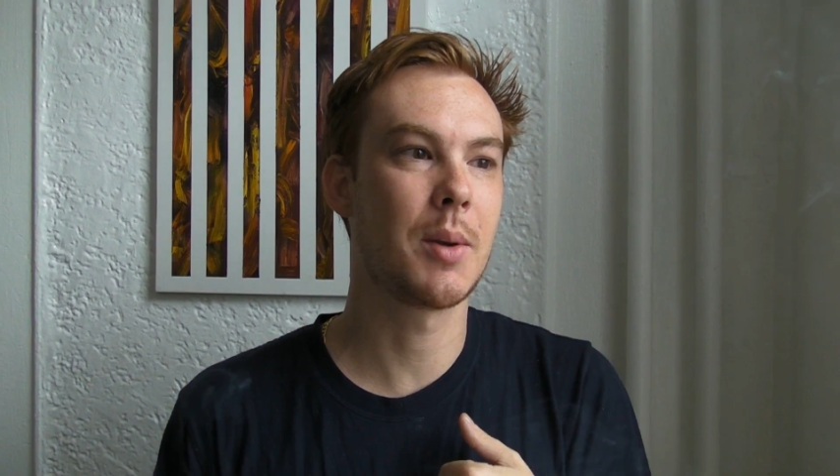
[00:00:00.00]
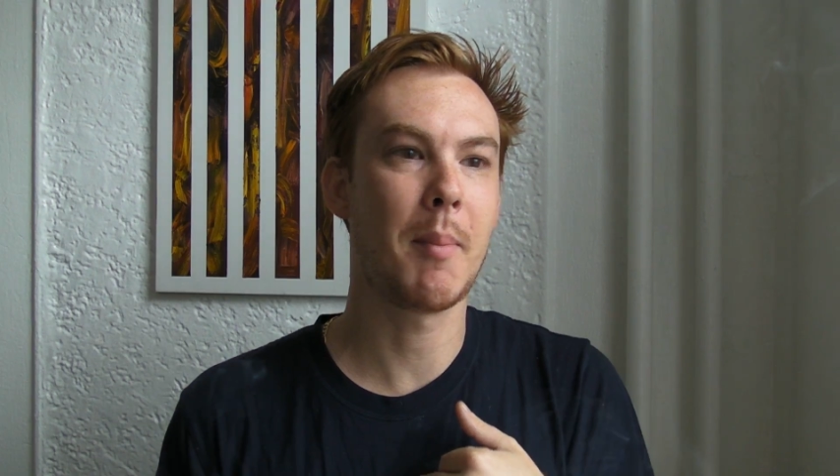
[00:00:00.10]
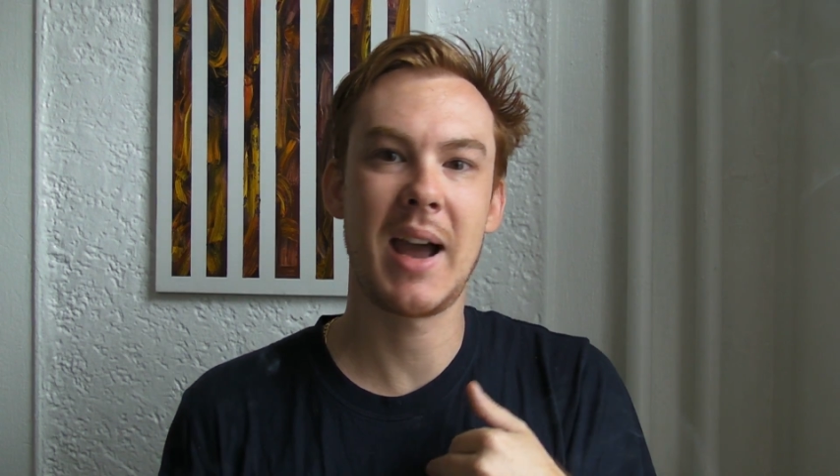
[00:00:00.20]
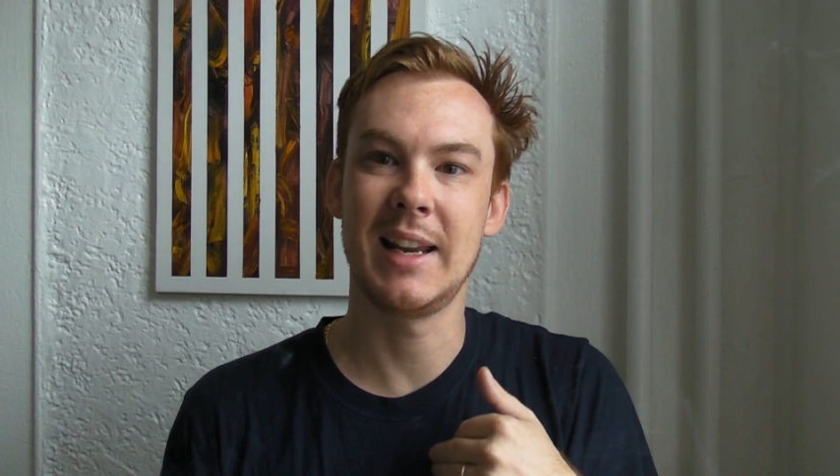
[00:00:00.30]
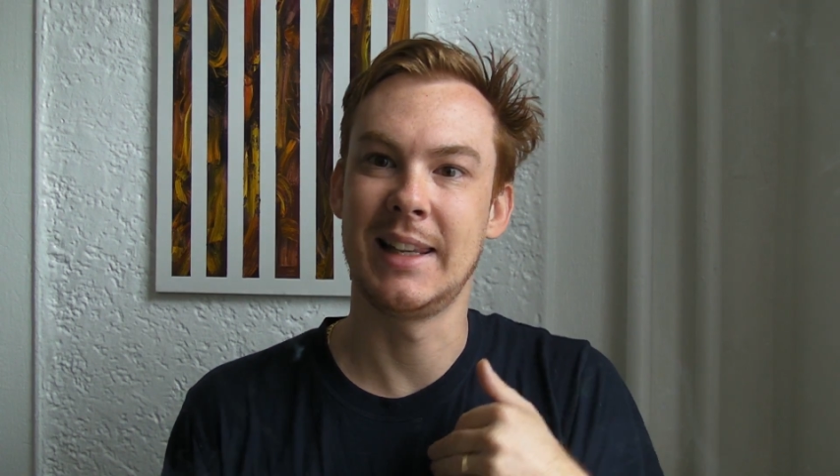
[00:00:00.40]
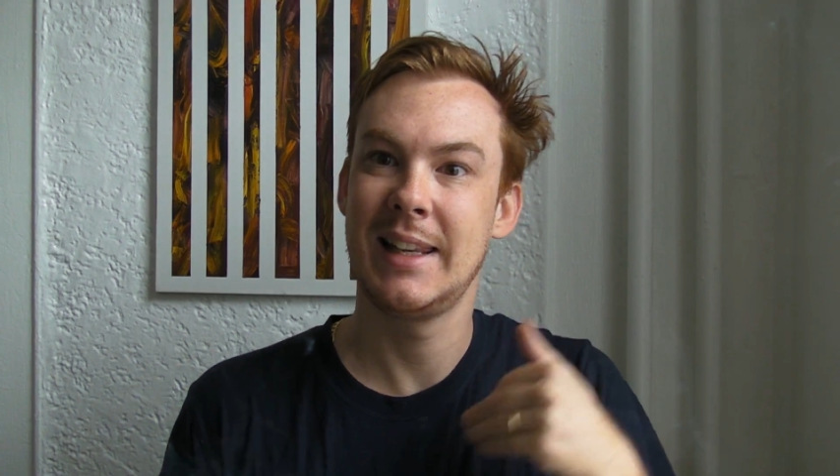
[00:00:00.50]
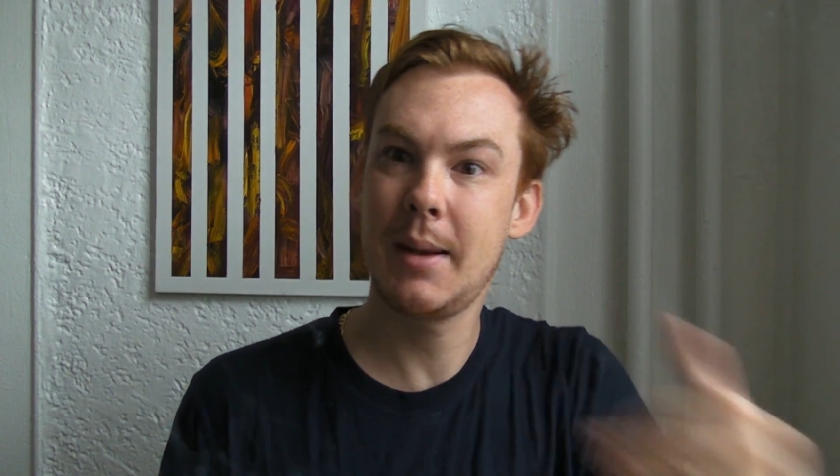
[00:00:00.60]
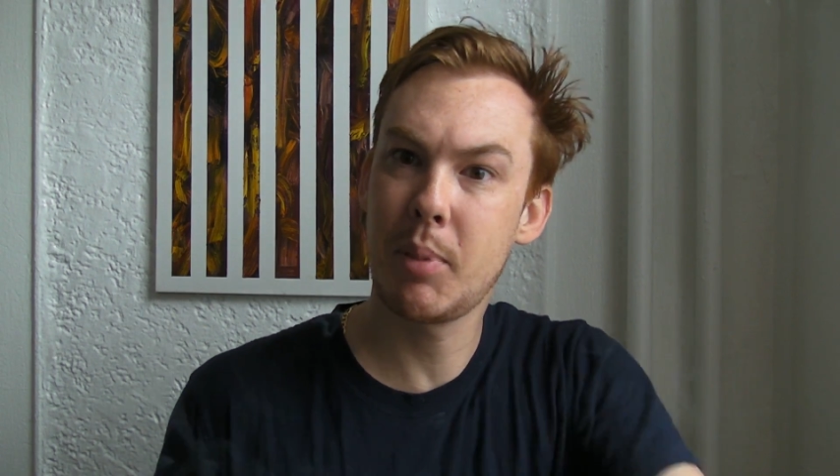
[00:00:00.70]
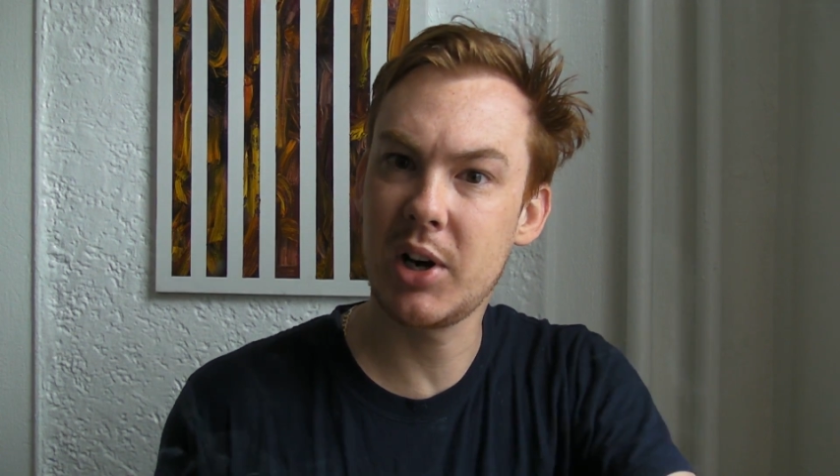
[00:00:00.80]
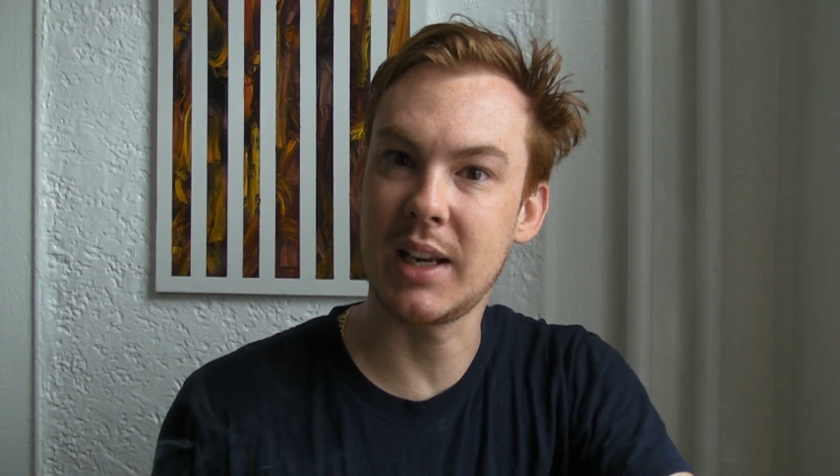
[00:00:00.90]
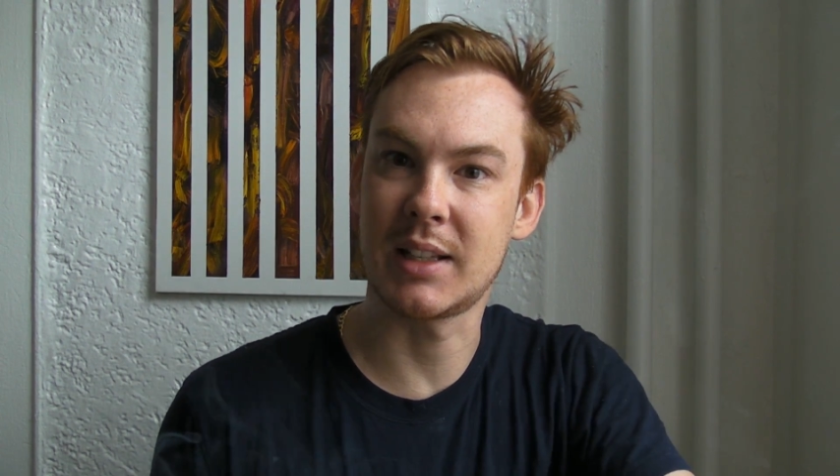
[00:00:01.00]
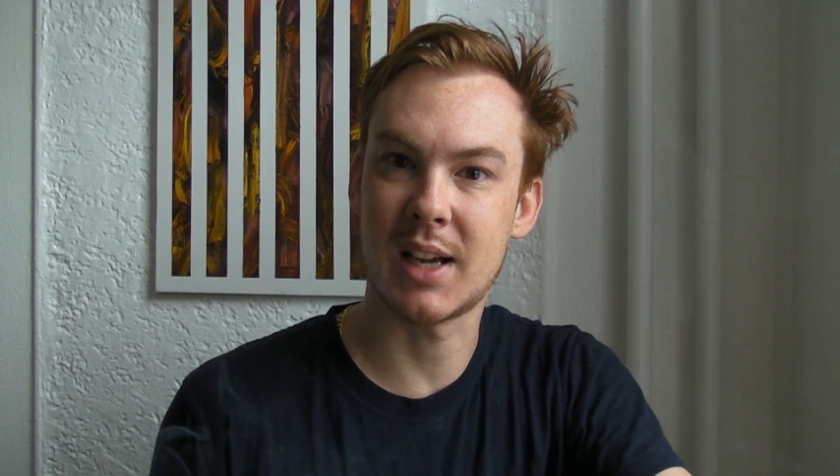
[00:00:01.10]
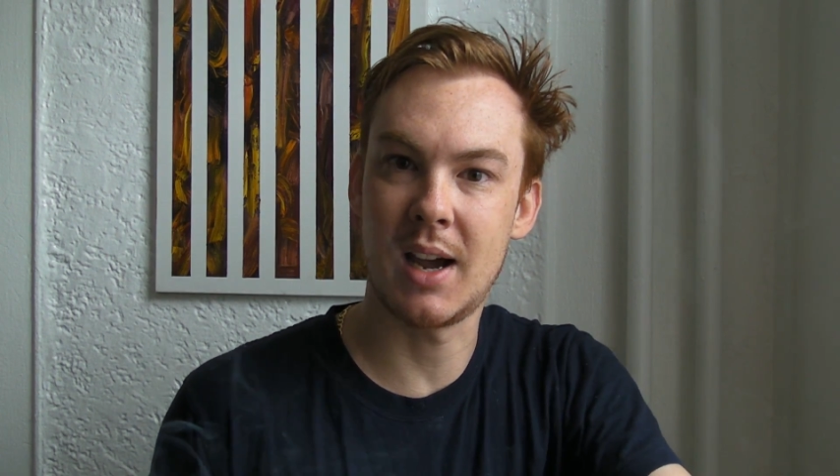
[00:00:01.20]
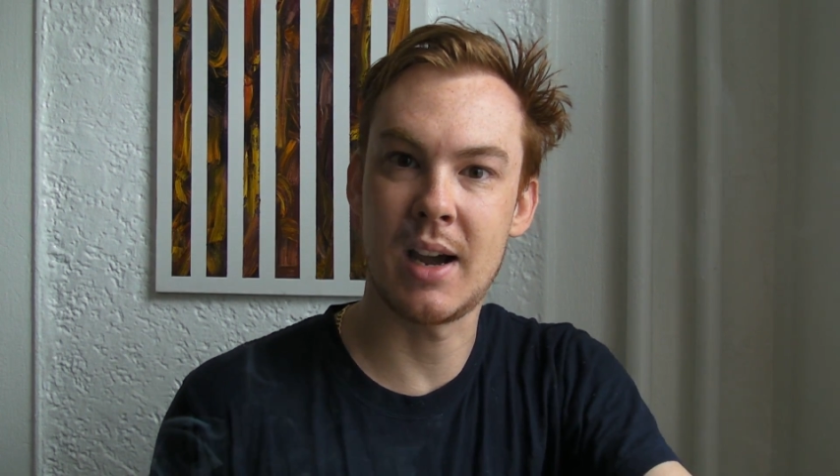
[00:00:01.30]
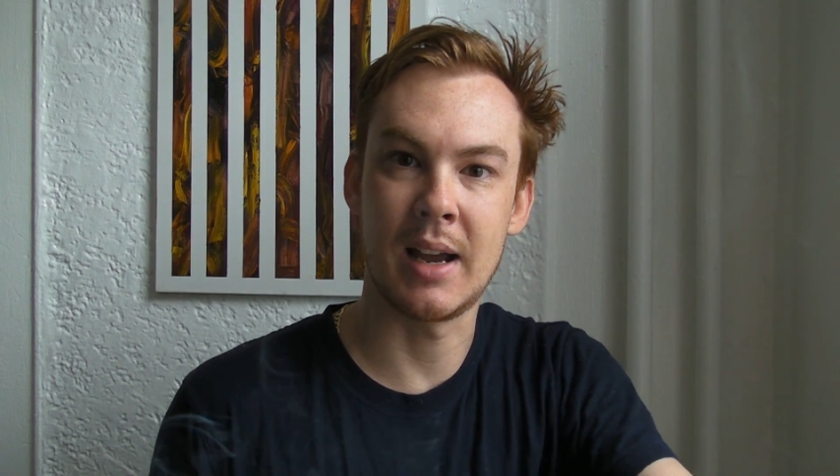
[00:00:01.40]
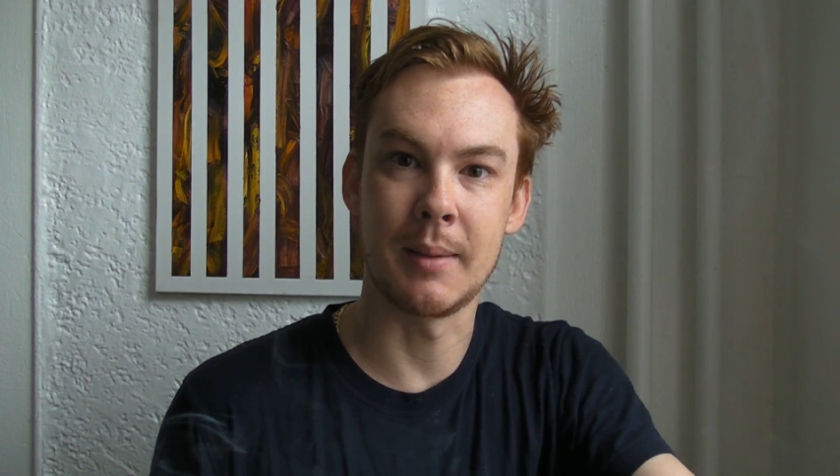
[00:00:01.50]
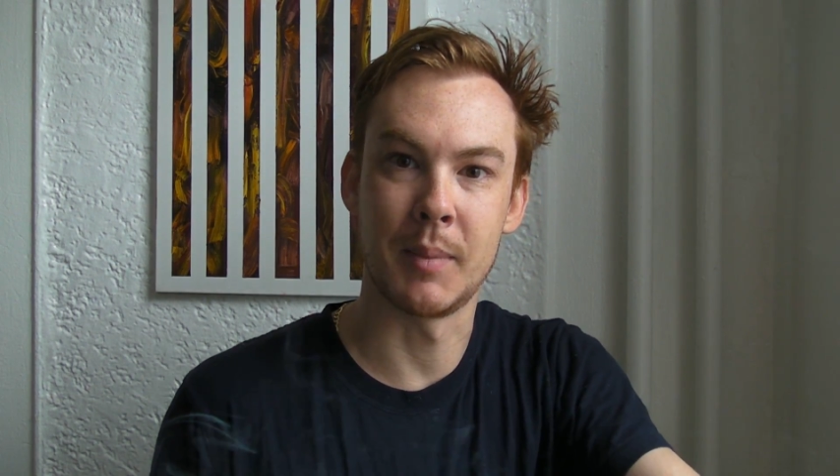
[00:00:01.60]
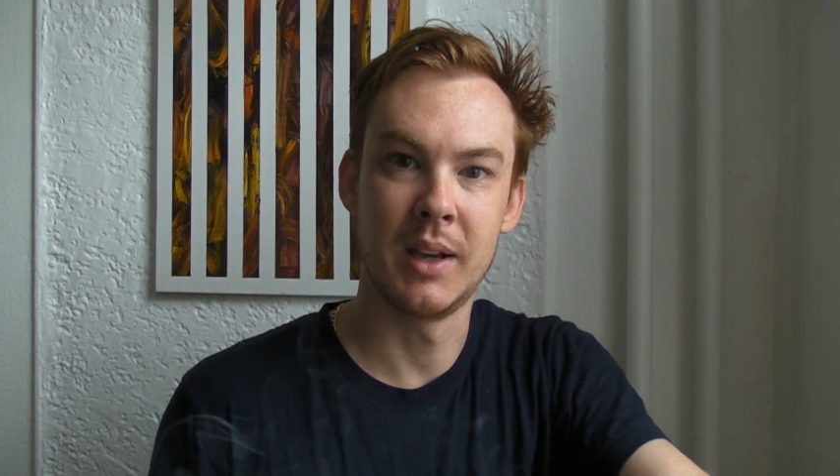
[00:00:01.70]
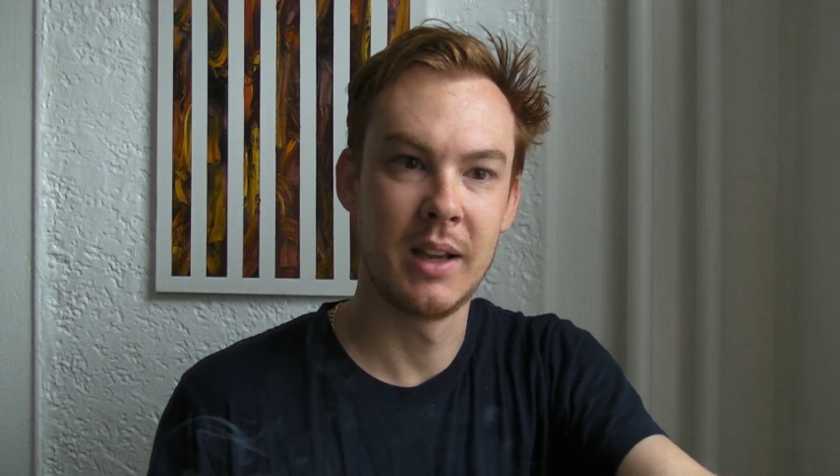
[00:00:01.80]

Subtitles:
my liberty time.